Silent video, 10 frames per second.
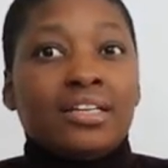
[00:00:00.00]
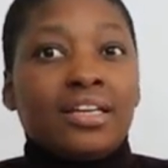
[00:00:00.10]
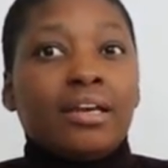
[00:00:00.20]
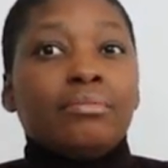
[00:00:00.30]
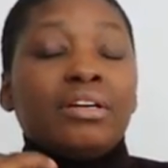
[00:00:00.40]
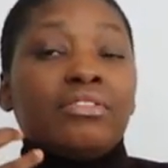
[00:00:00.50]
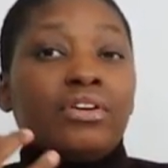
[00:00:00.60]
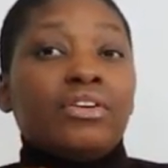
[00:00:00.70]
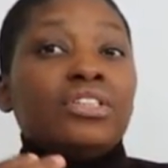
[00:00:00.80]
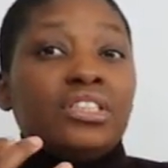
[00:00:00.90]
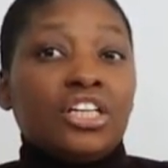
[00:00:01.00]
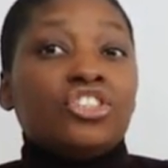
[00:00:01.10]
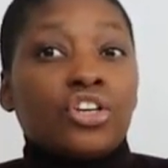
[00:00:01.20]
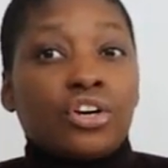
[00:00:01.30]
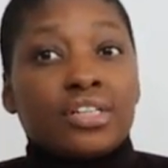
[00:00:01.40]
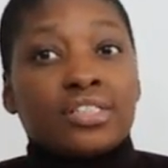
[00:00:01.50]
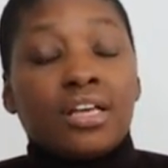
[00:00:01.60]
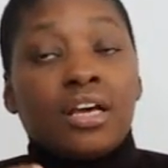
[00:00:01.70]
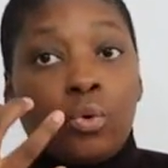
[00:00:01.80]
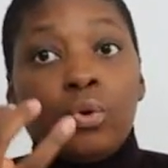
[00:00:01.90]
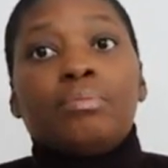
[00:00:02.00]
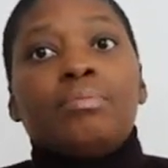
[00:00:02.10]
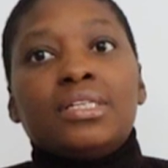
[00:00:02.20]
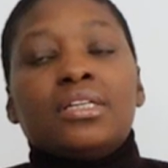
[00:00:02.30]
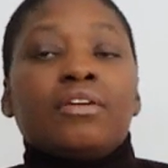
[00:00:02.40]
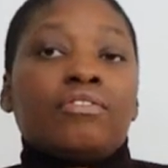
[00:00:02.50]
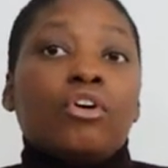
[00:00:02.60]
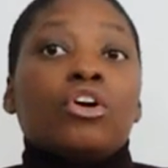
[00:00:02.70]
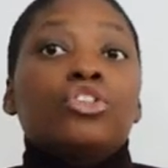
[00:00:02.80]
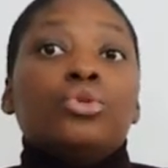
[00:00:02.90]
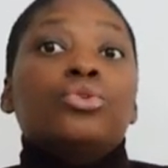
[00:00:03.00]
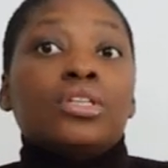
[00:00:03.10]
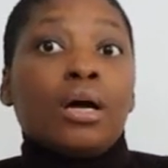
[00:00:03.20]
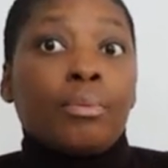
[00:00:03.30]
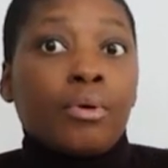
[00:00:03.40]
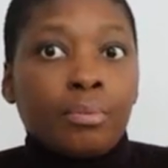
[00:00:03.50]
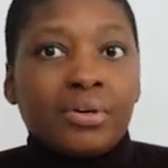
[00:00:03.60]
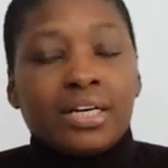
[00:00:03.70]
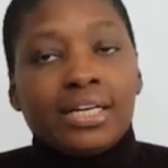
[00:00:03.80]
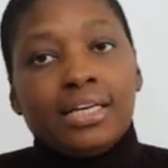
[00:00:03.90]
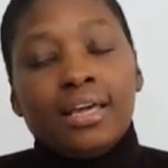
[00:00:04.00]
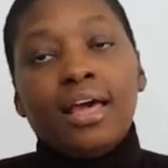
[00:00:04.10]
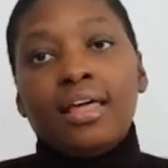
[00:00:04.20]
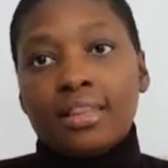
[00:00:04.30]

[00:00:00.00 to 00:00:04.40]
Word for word: it can be a very dangerous equipment if not used appropriately.